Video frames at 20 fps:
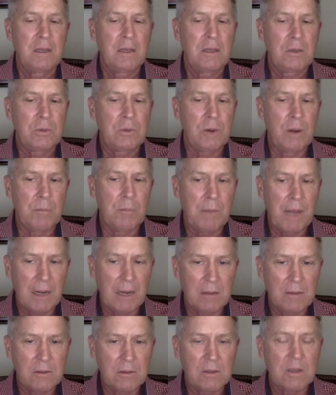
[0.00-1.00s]
To our
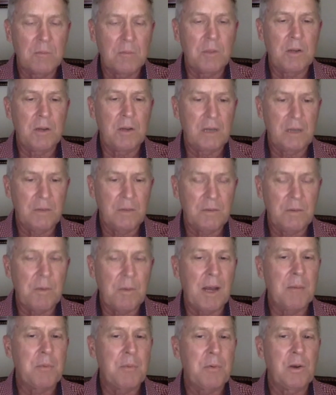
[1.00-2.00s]
medical community, from
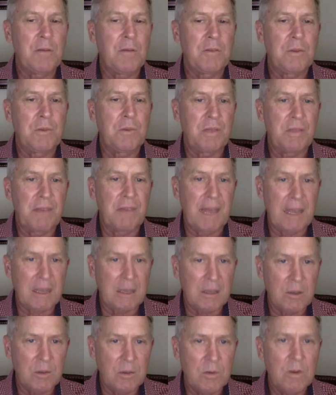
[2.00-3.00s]
my point of view, thank
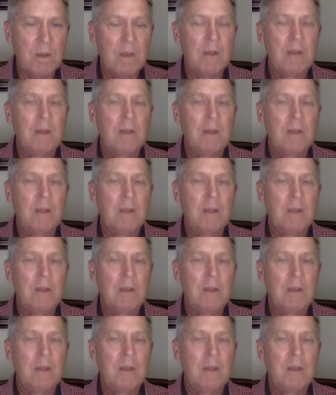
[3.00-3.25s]
you.